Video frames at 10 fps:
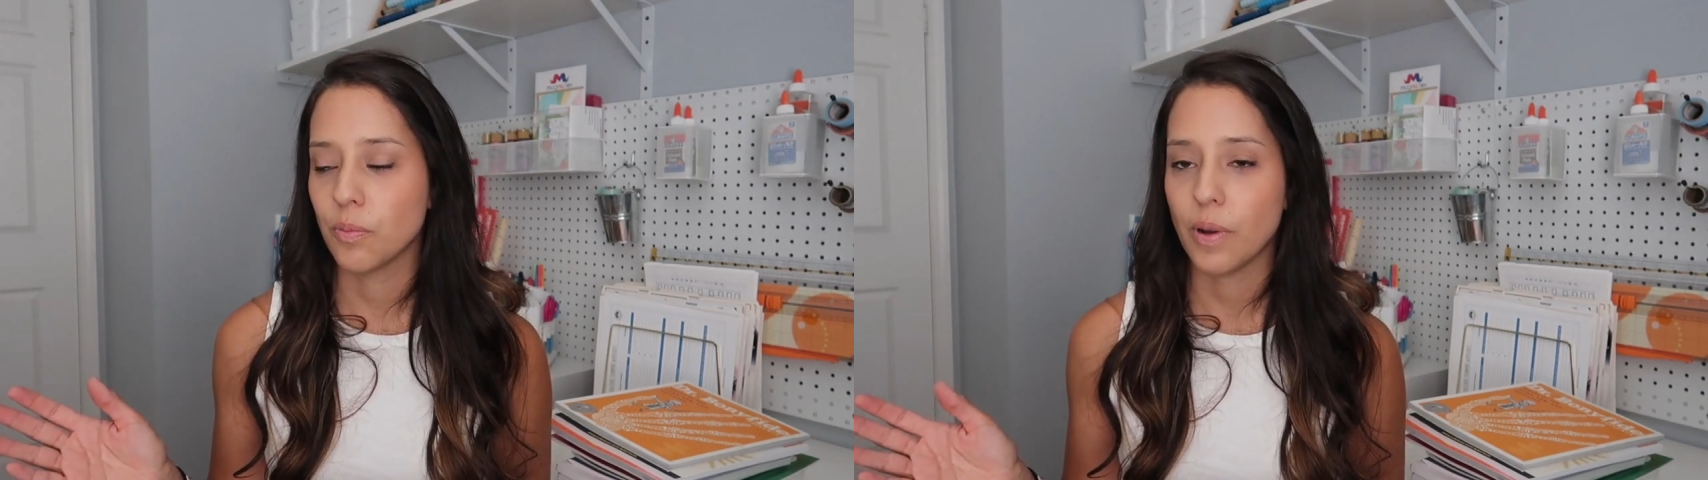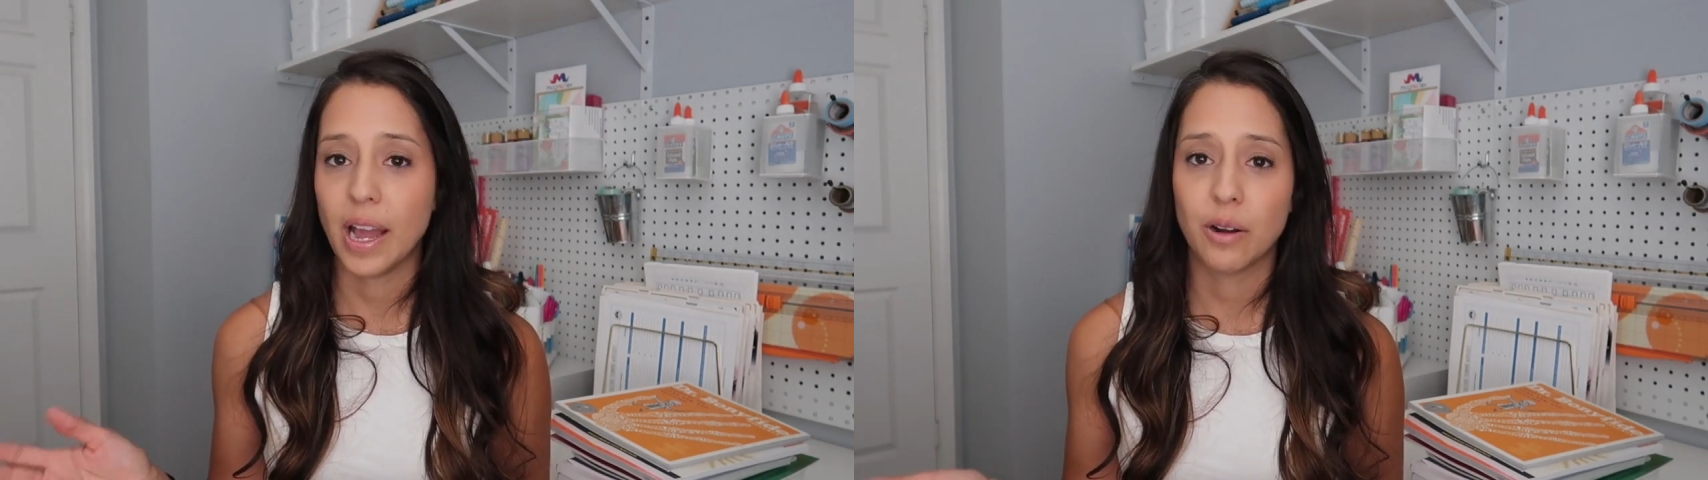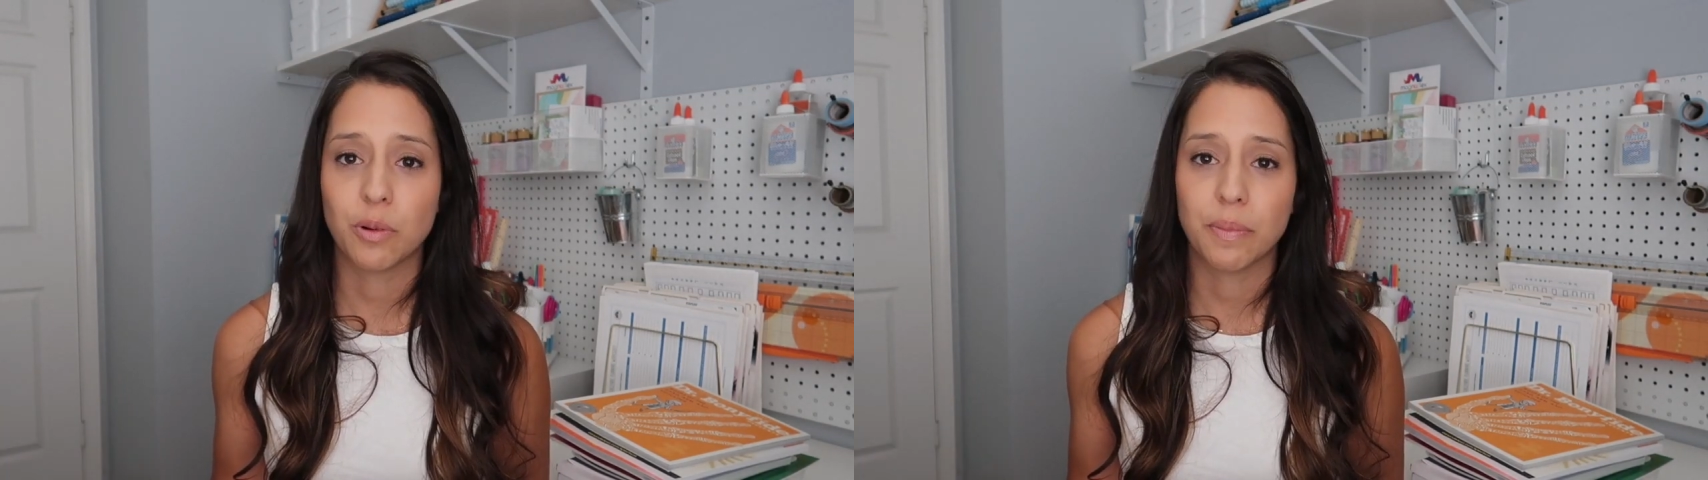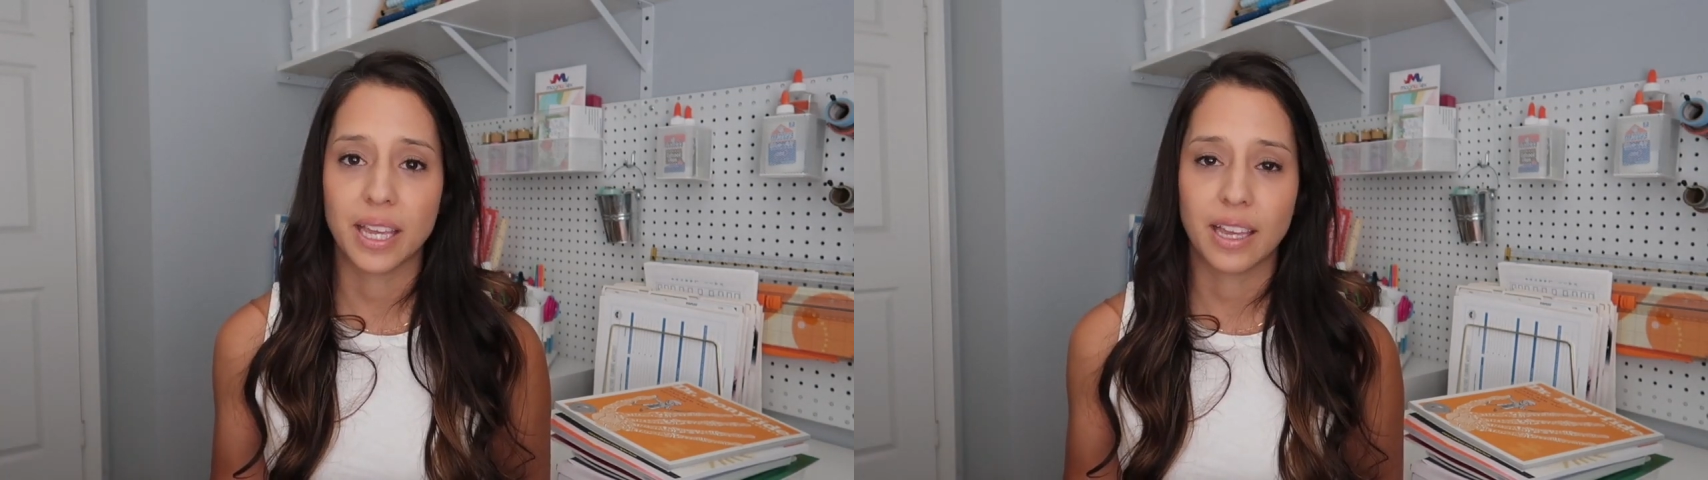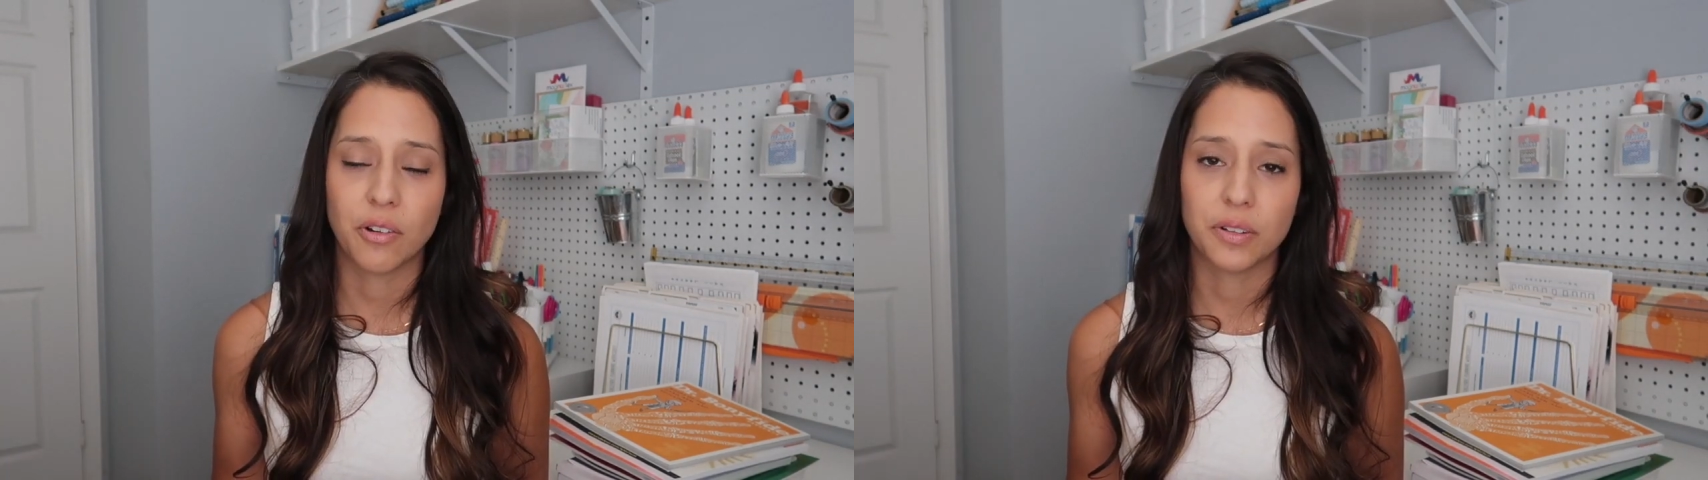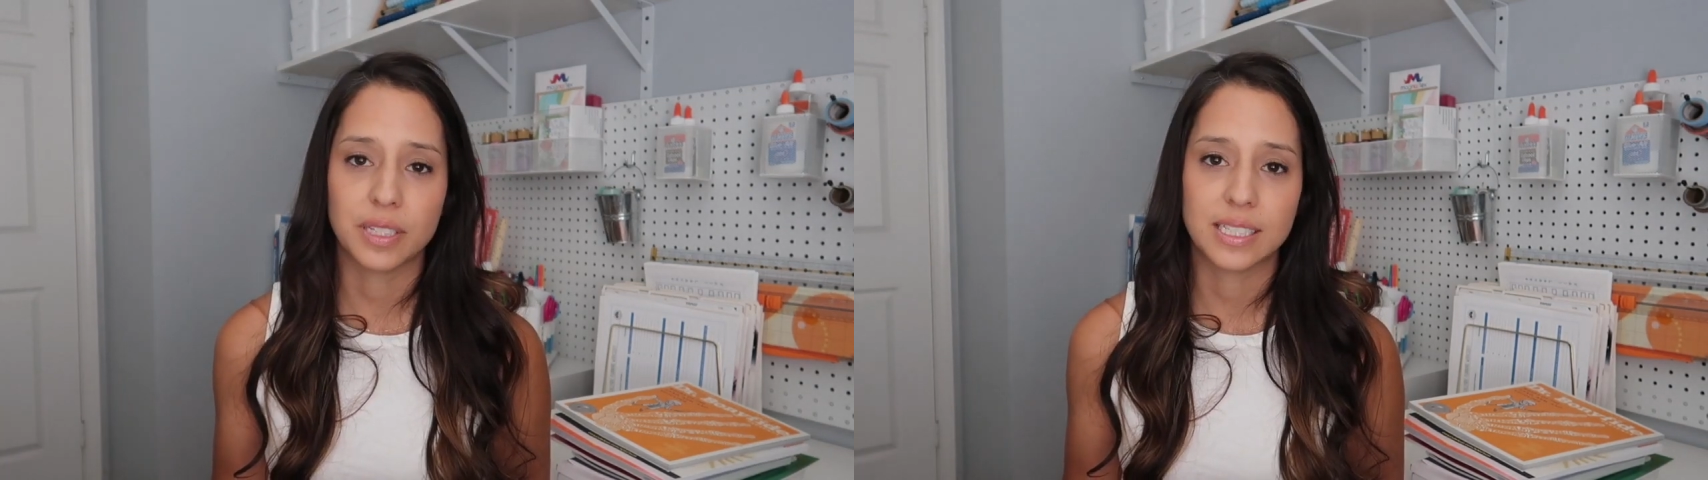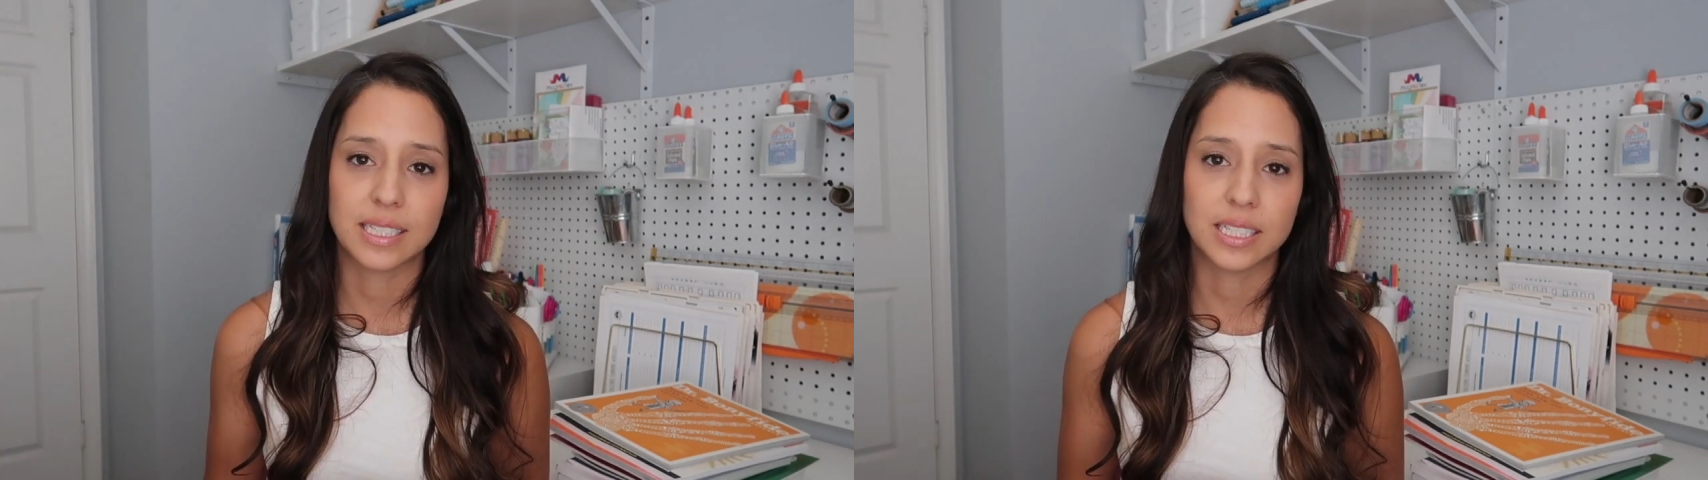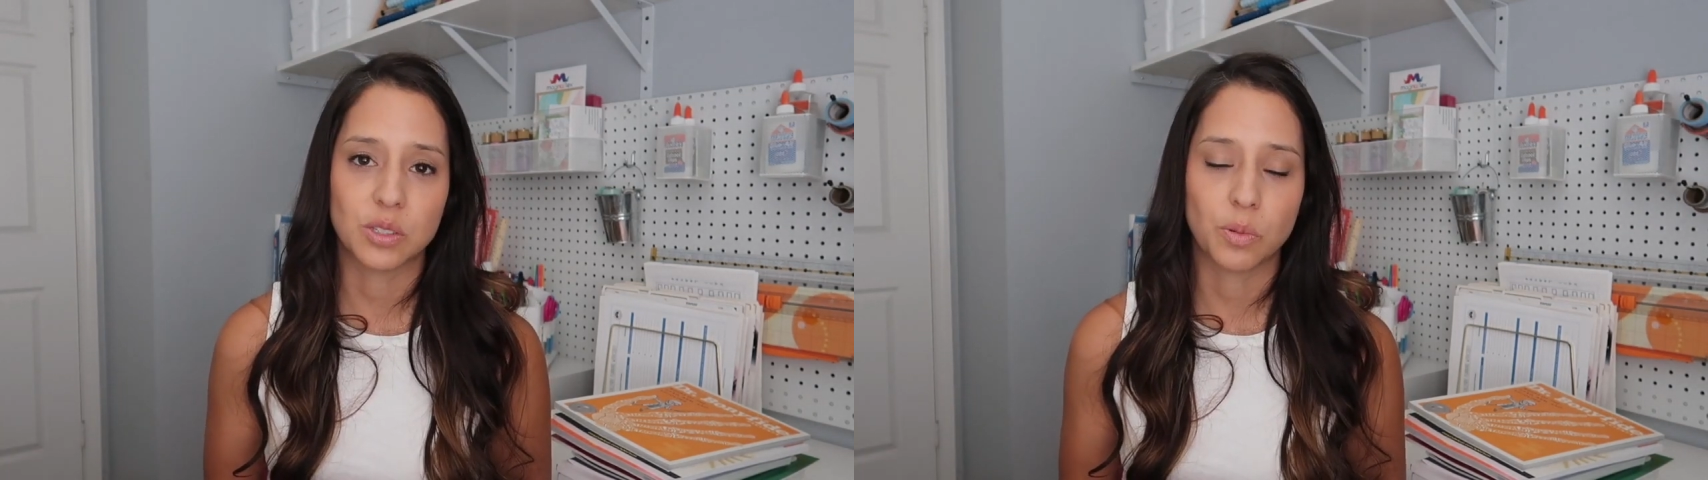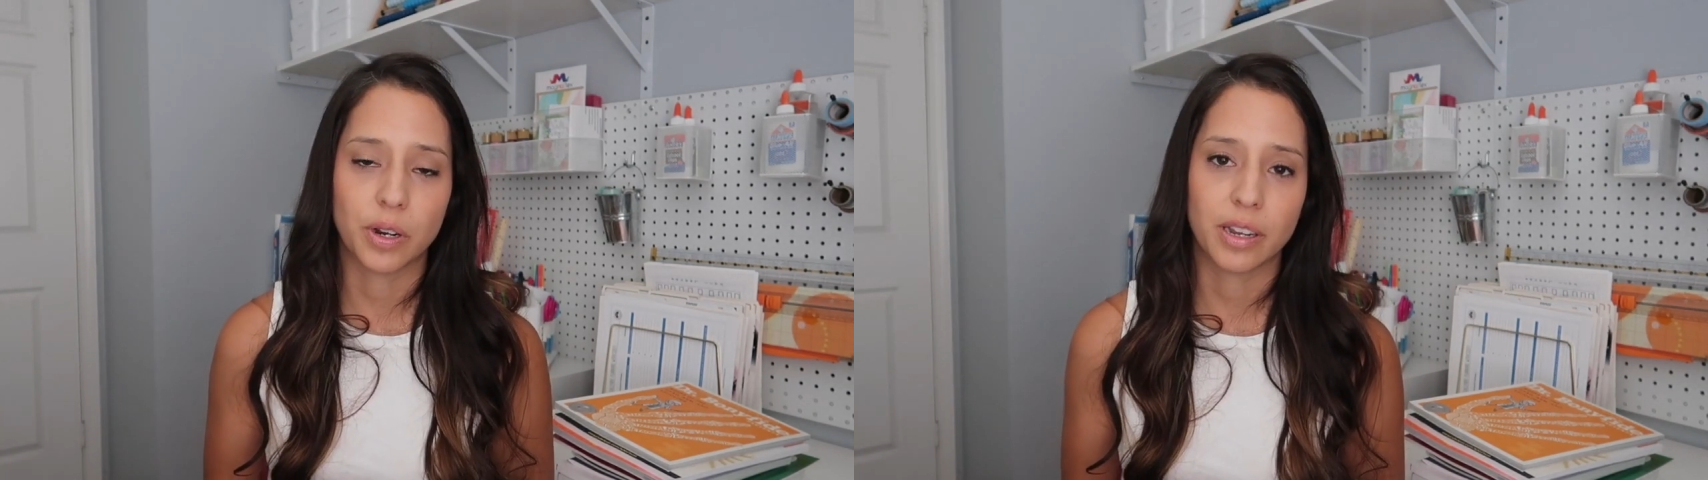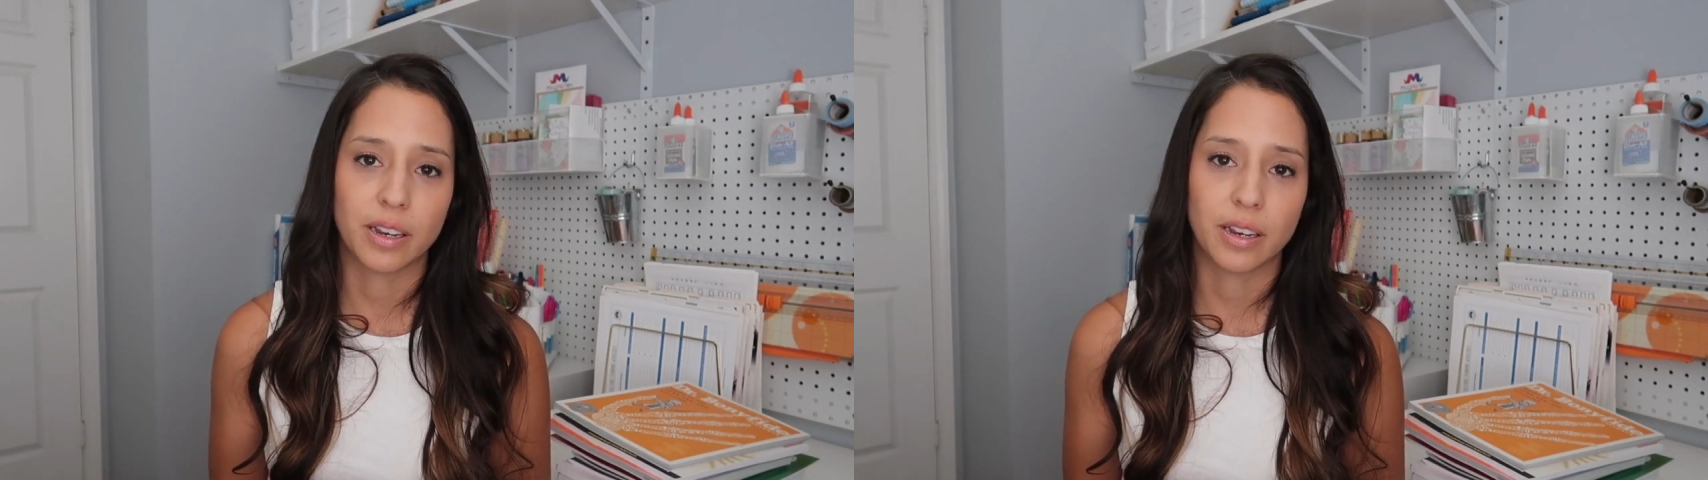how we're making all these things work